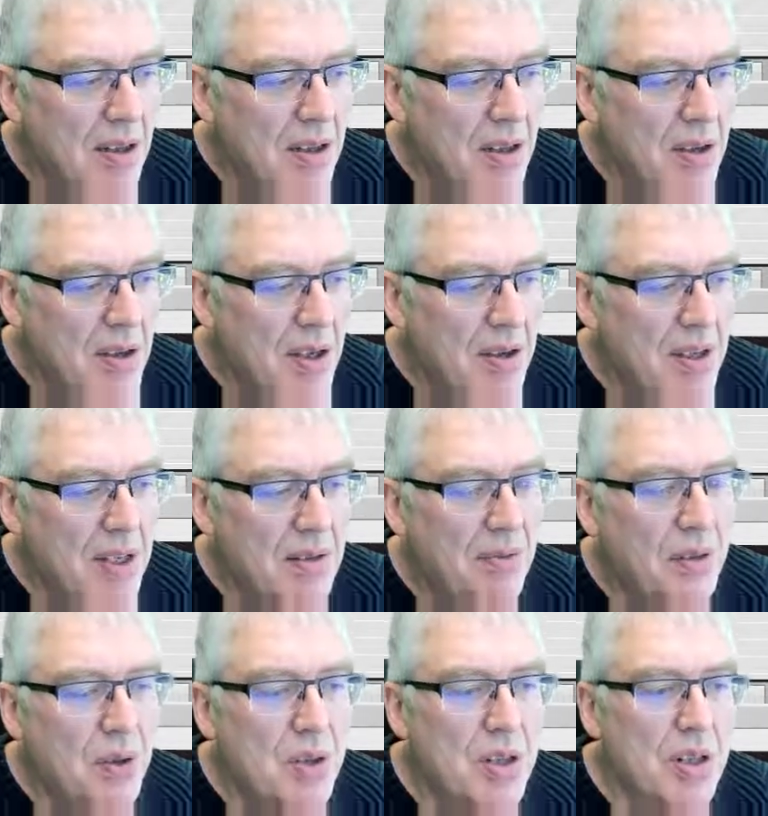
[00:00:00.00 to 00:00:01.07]
that this
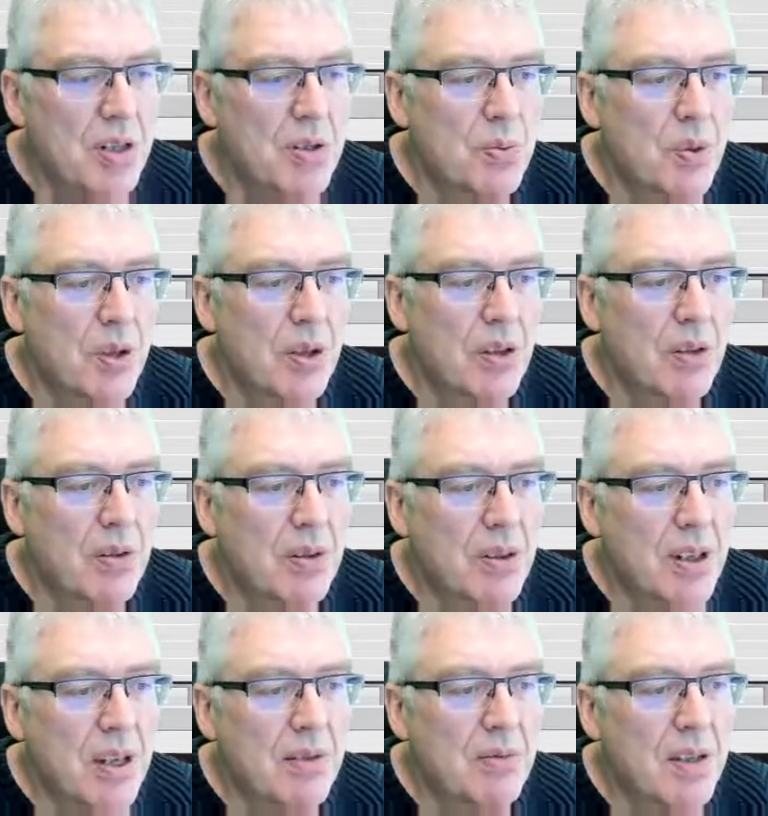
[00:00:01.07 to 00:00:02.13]
function is working on.
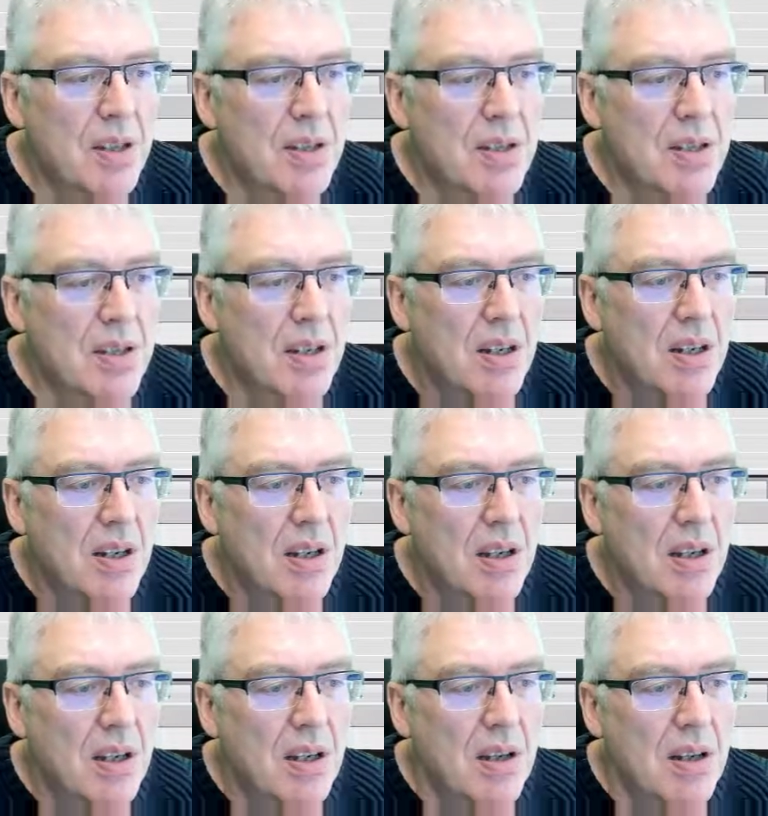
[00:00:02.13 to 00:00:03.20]
Here is
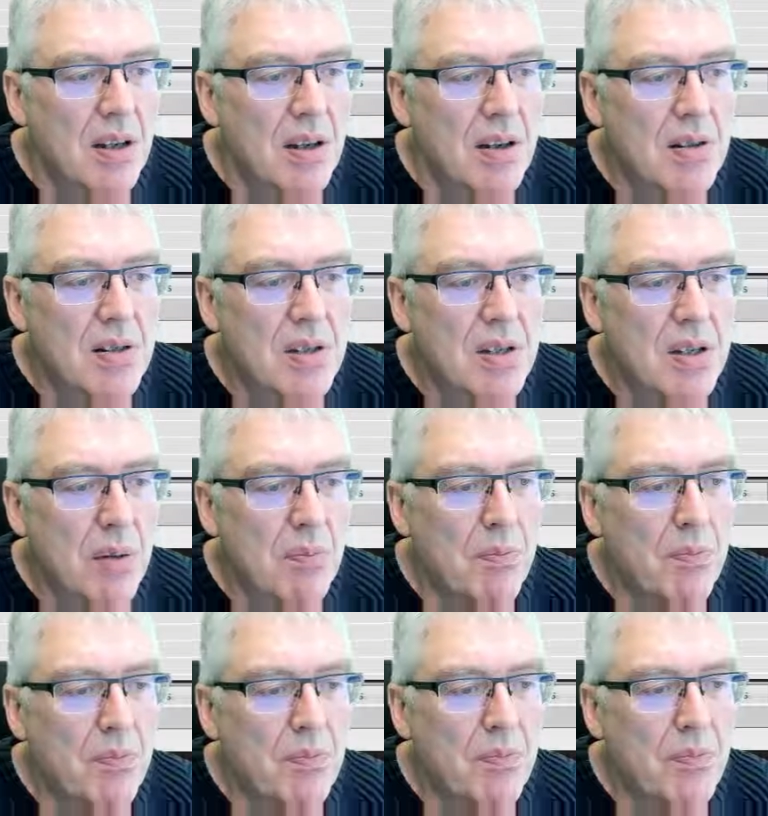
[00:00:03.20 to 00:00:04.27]

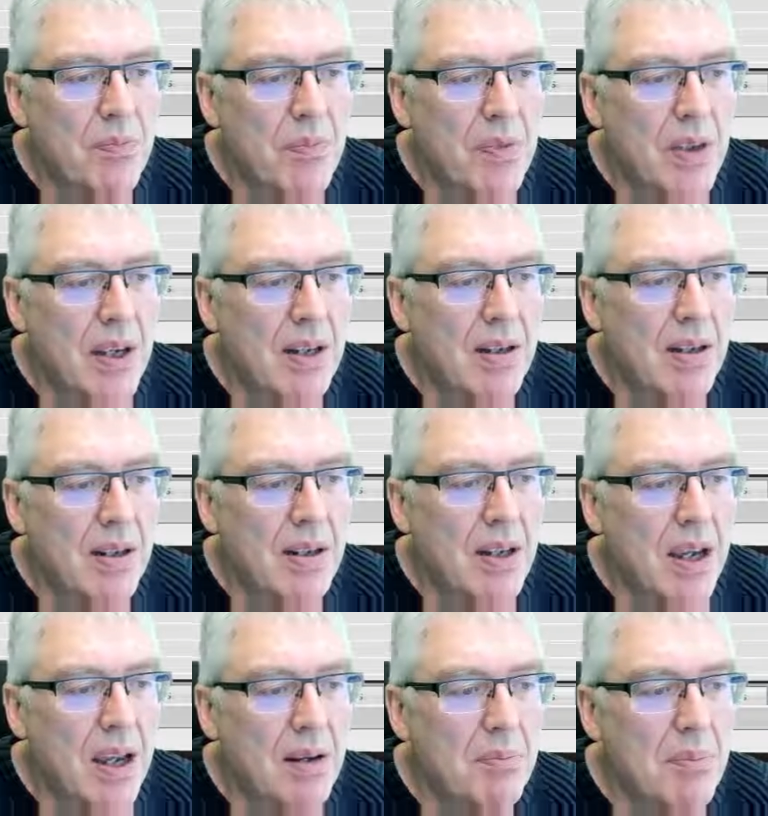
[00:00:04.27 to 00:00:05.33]
something that
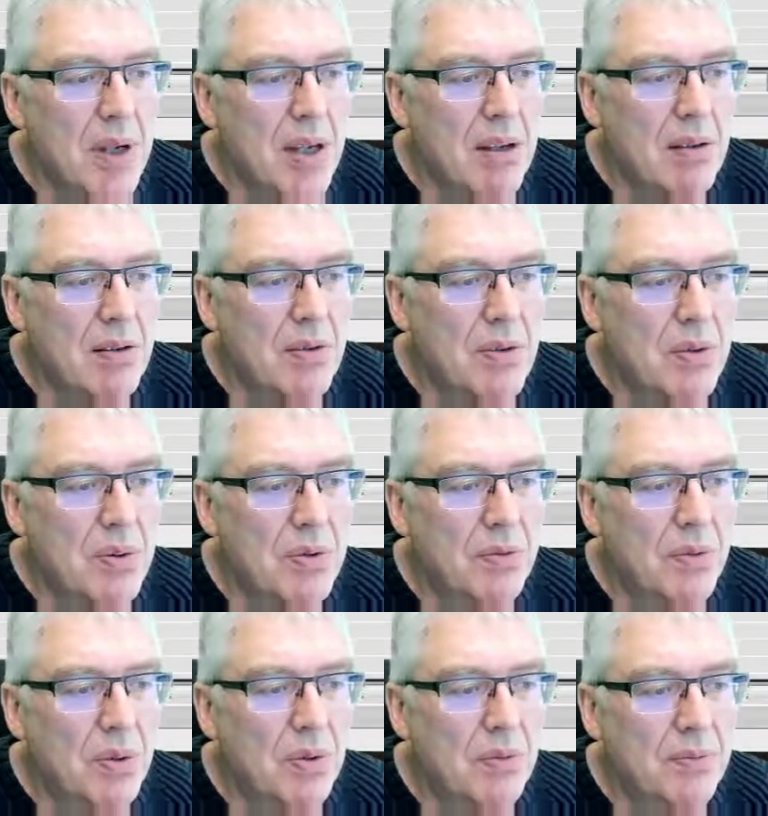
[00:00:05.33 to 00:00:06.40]
can be useful.